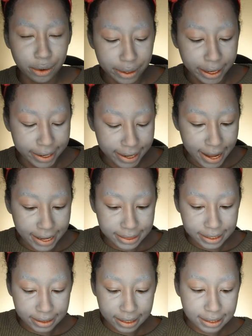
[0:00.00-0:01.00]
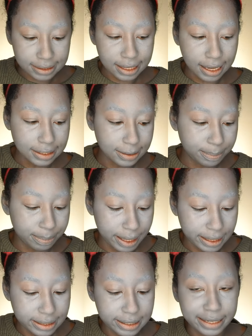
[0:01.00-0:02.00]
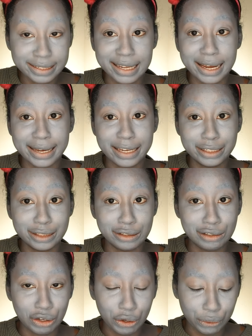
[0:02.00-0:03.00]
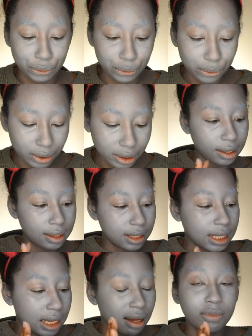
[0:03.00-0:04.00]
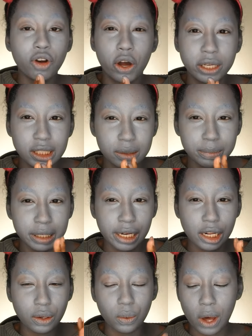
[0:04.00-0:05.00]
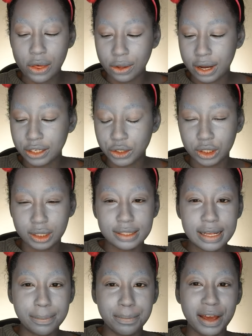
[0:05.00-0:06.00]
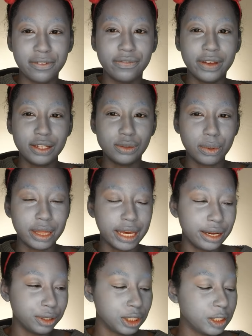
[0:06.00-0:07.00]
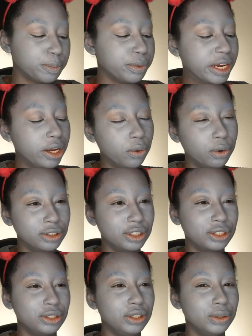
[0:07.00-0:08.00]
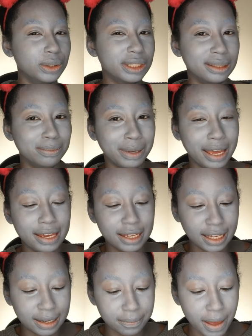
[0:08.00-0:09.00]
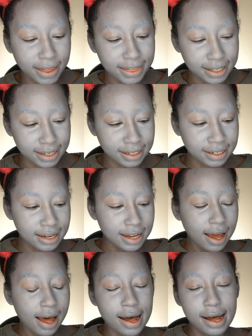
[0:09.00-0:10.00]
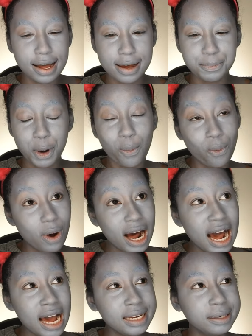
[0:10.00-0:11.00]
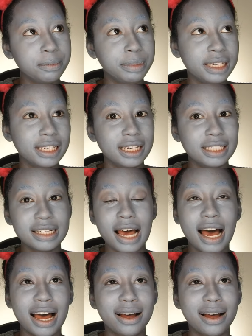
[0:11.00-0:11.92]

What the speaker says: Okay, I think that's as best as I can do. I'm contemplating whether I should set my face with hairspray or just use the baking method. Why? Because,